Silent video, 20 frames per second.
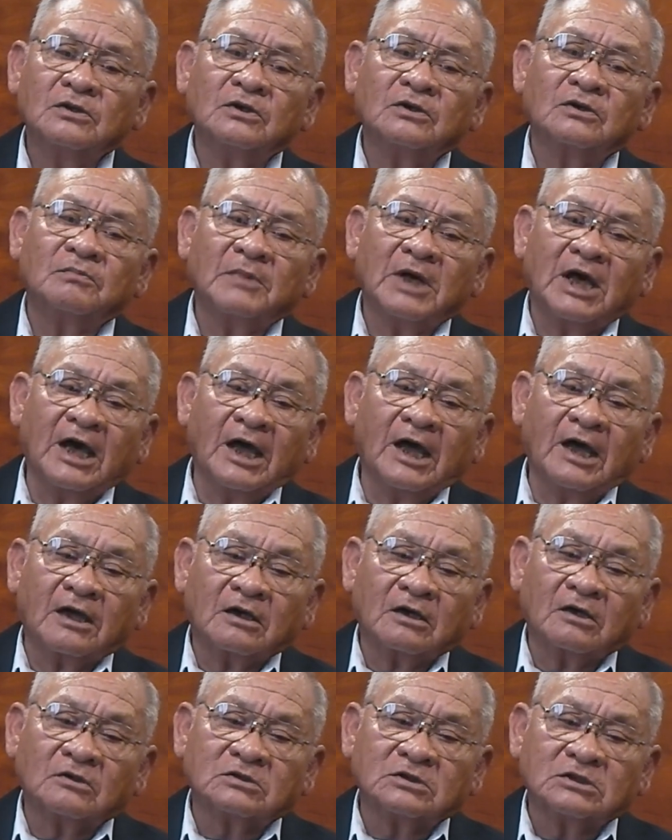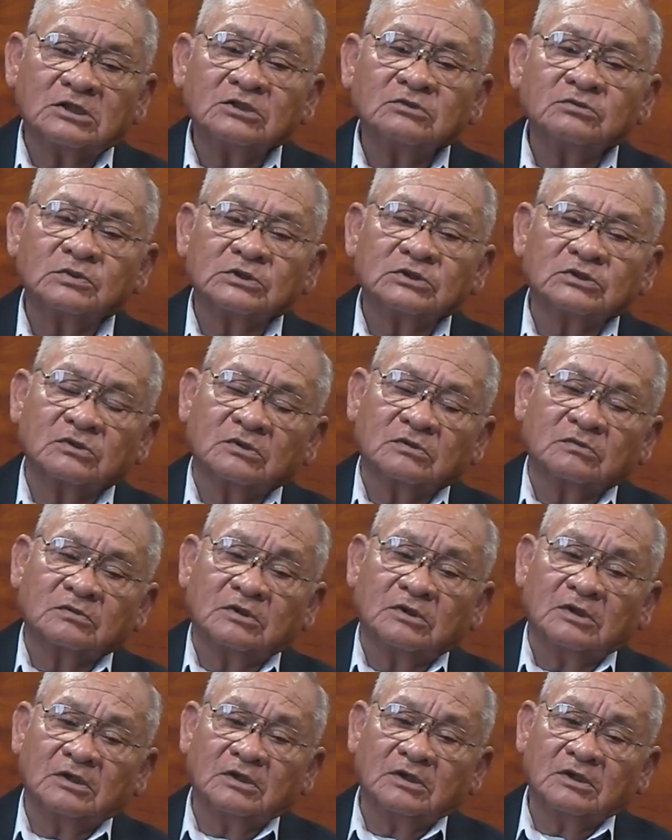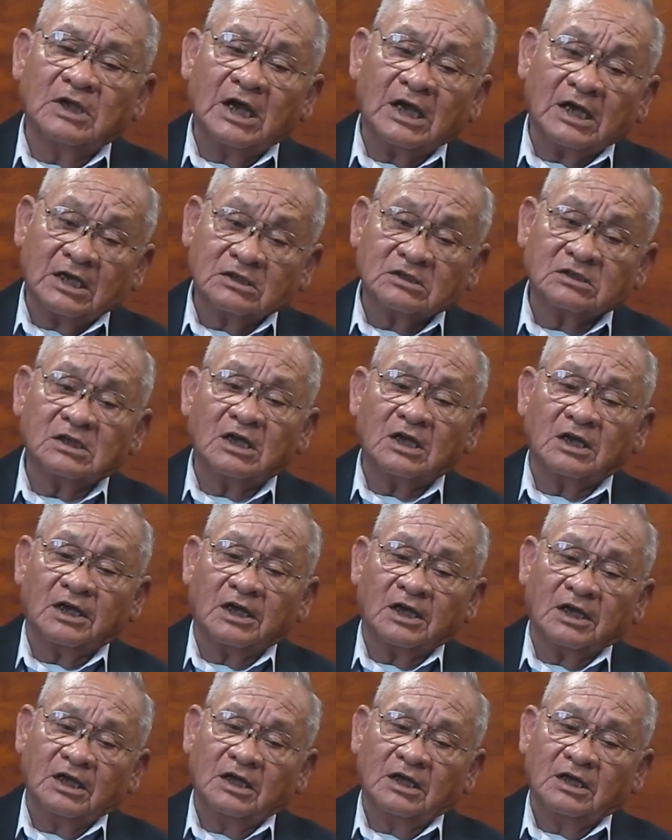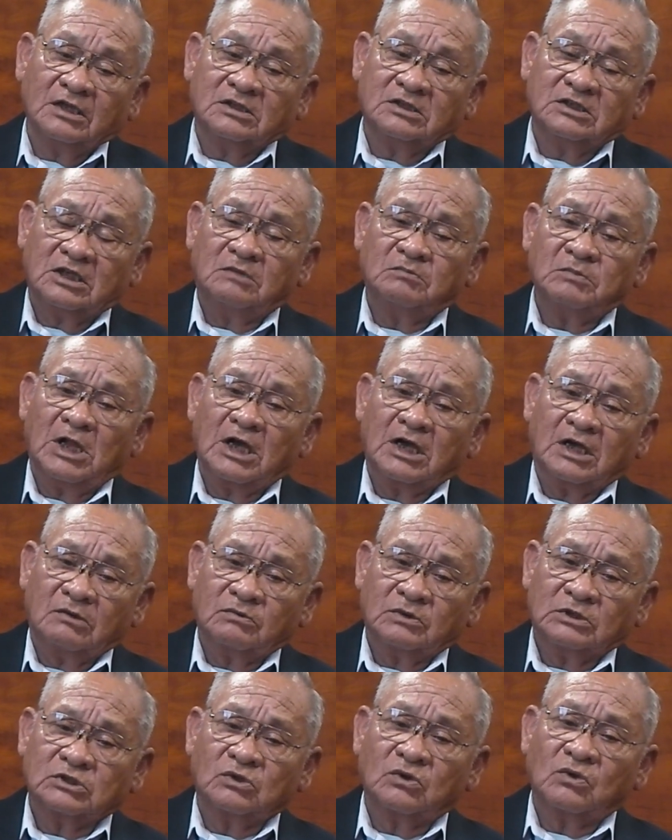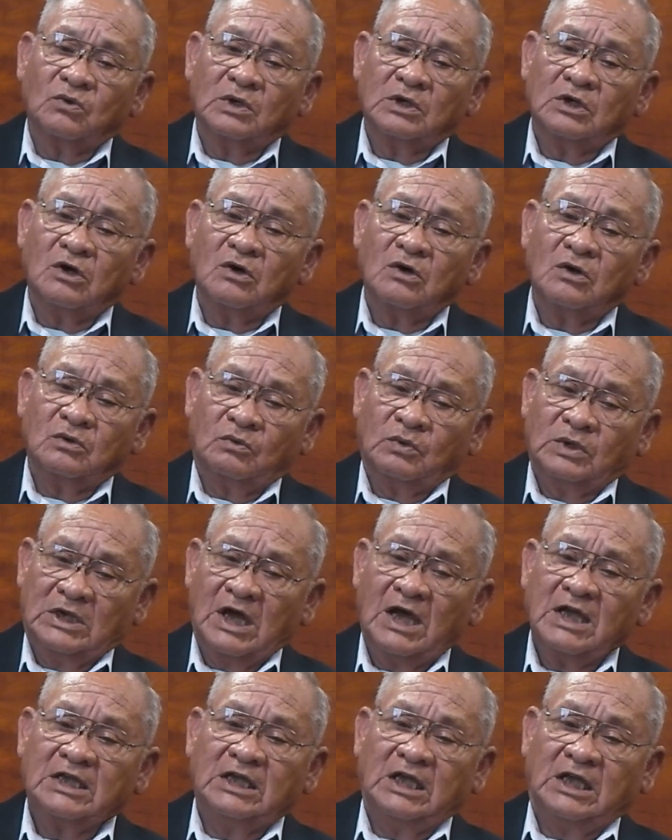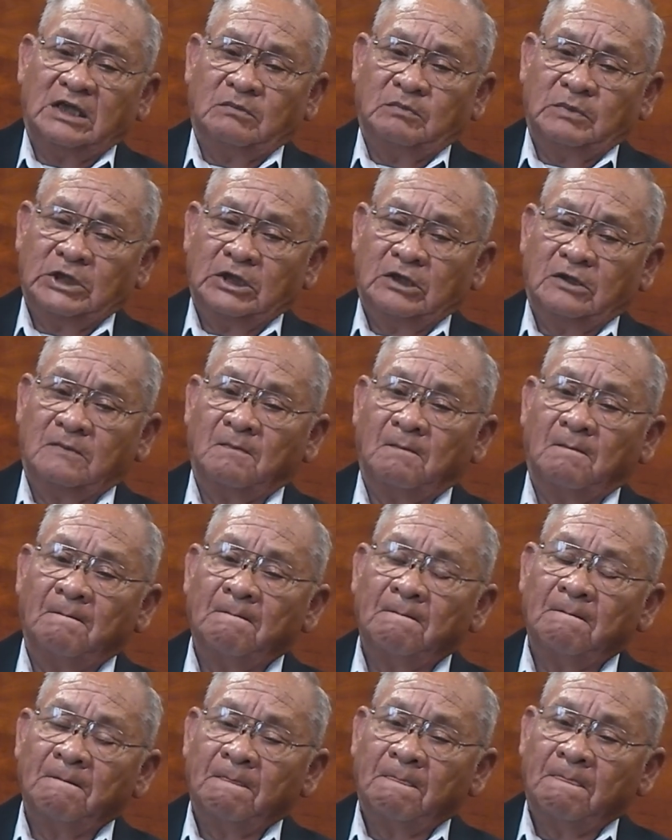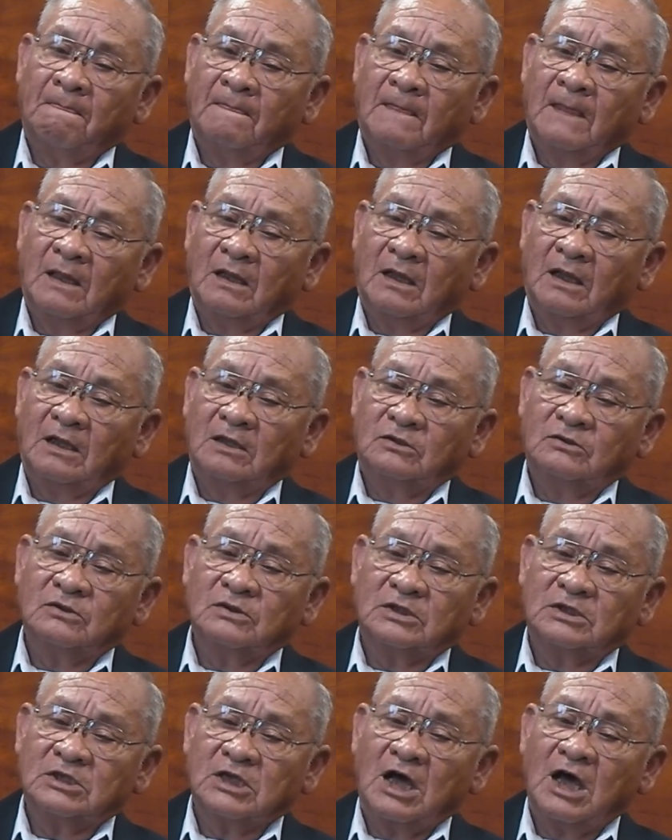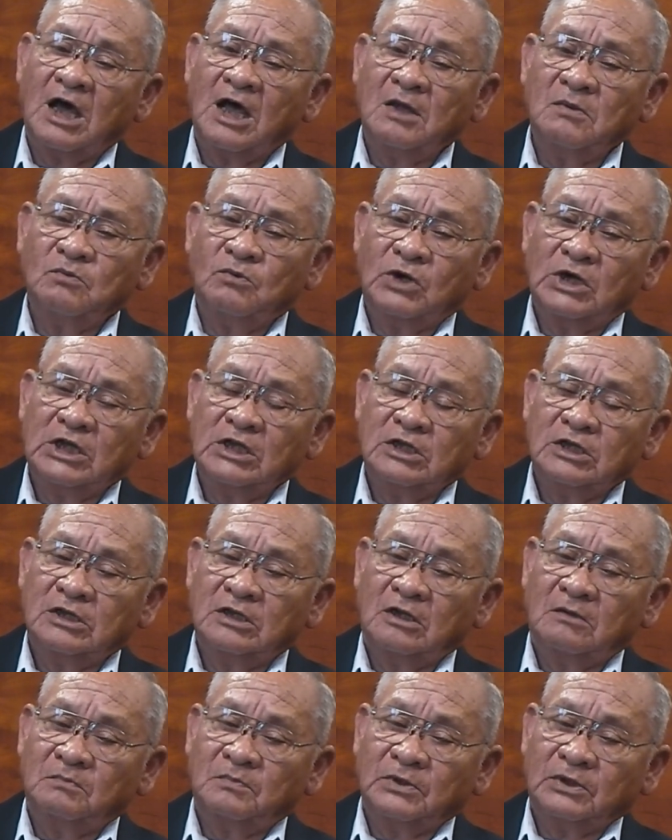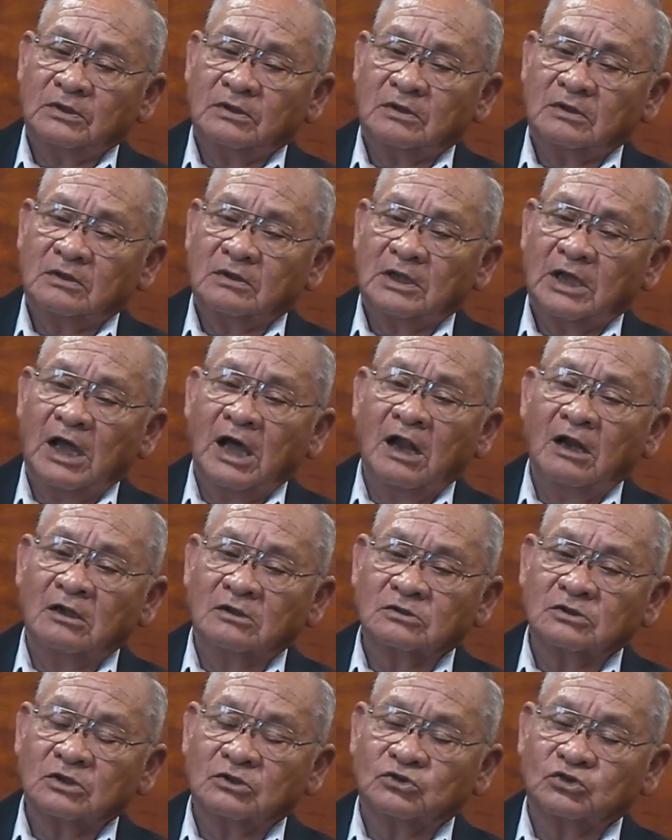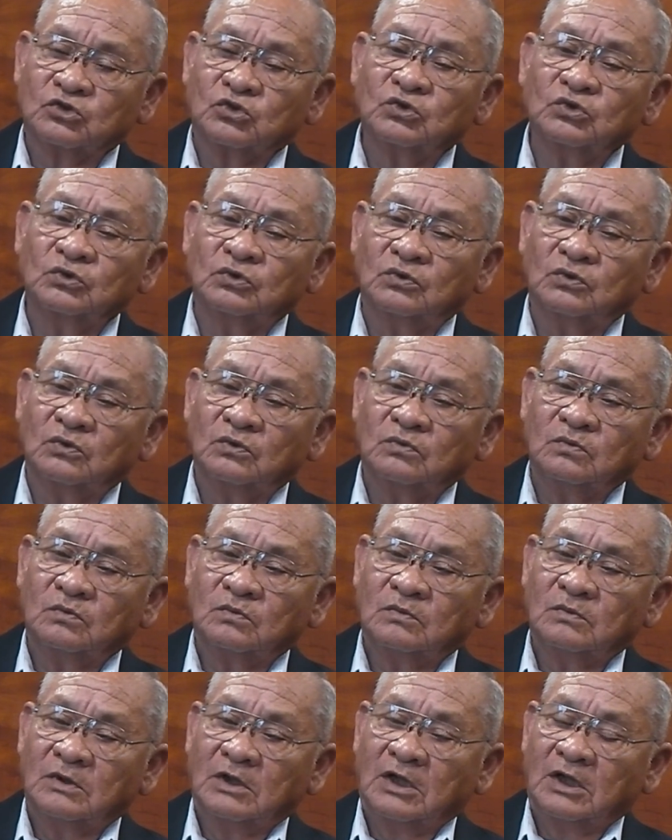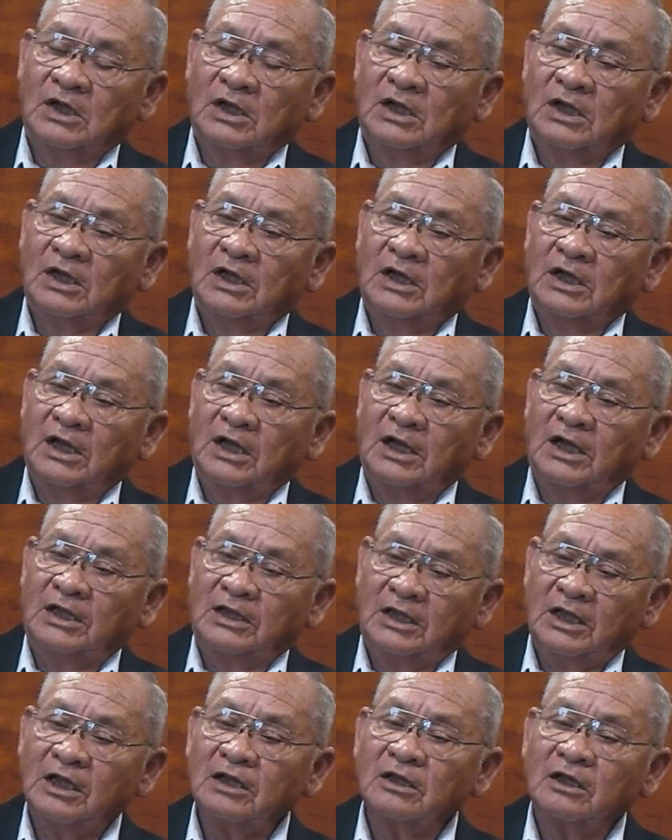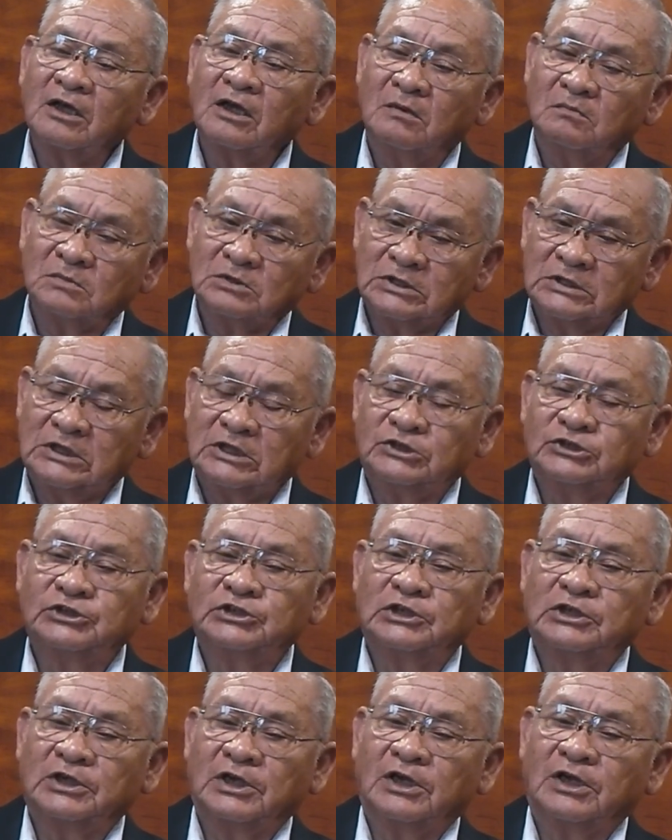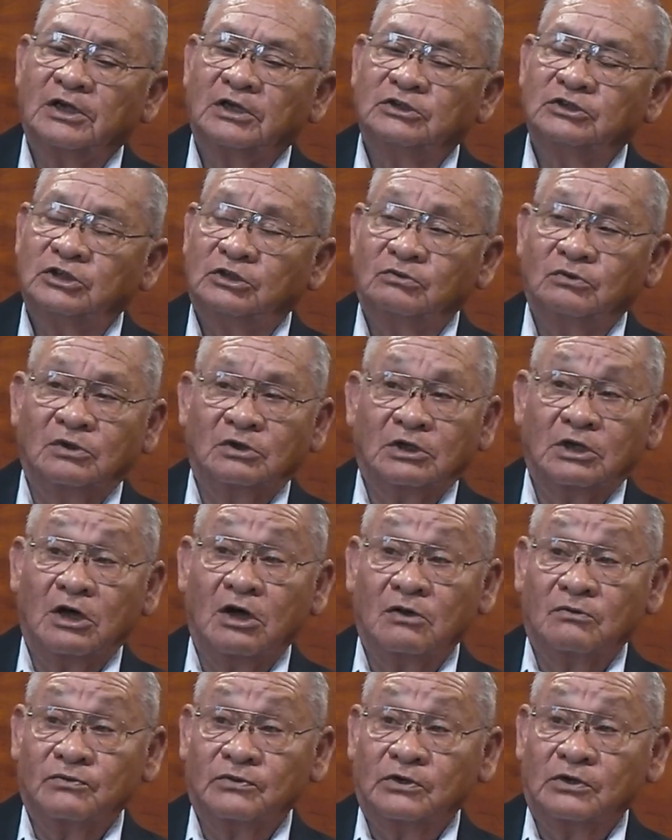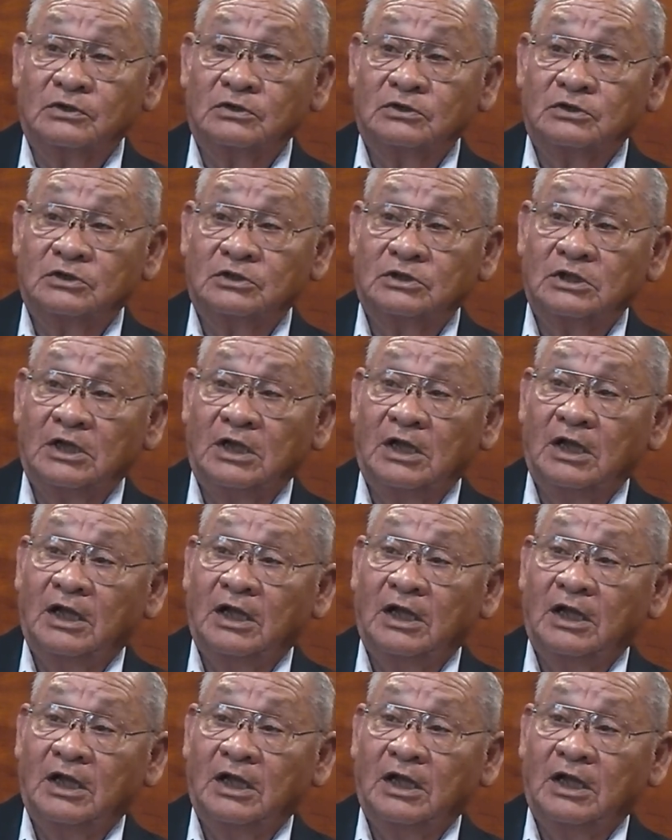look back, because this was, like I say, it, it seemed like it was going on when I came in, and to the time we ended up in Dallas school, and then comes this uh, general conference.